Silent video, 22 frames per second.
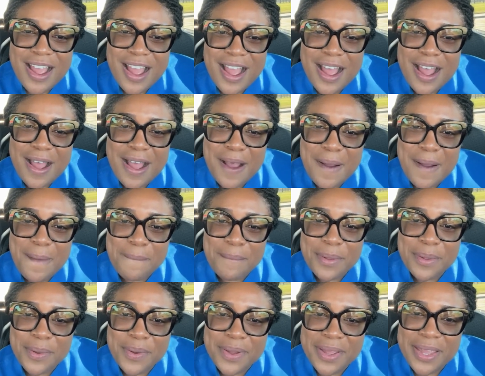
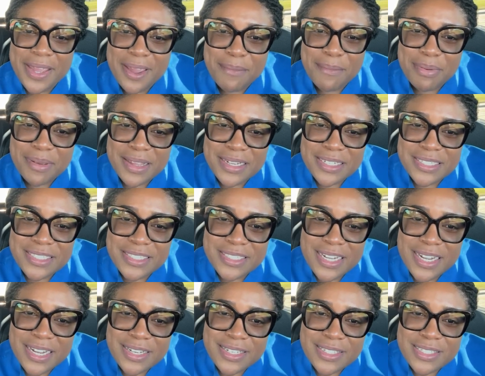Okay,
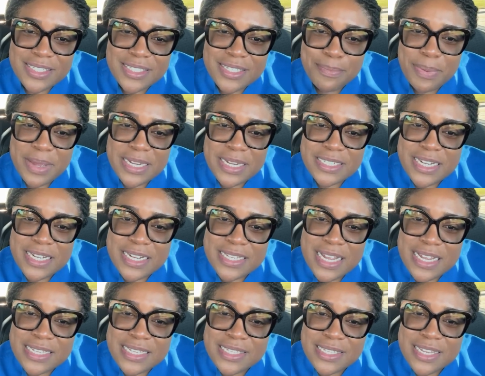patience,
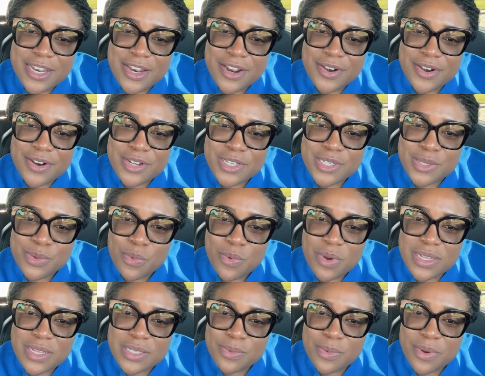as a senior nurse,
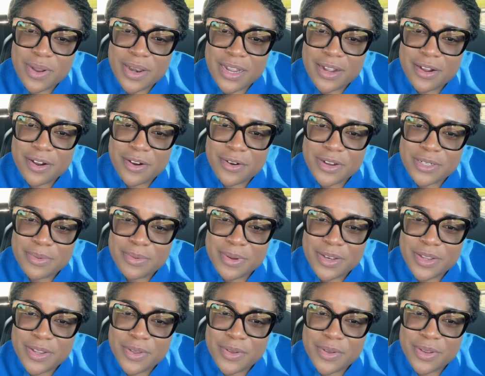what's one
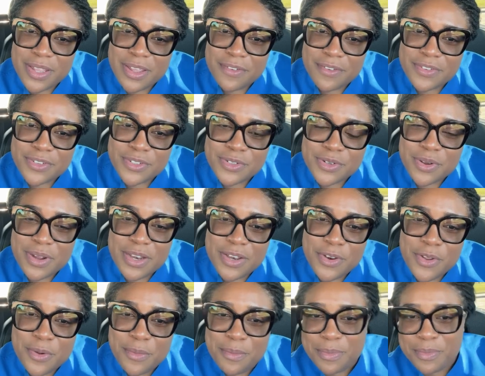encouragement you give to a
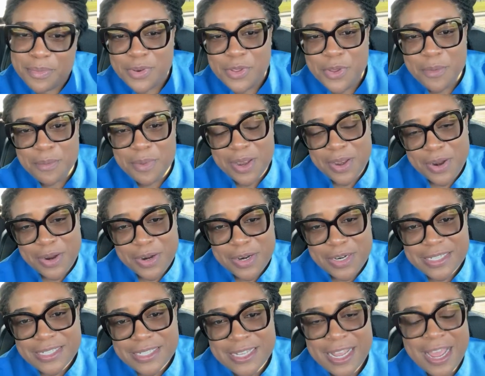newbie
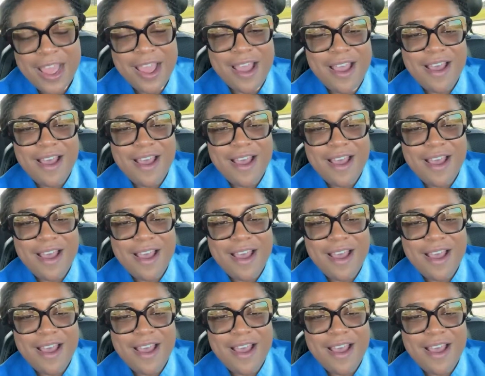nurse?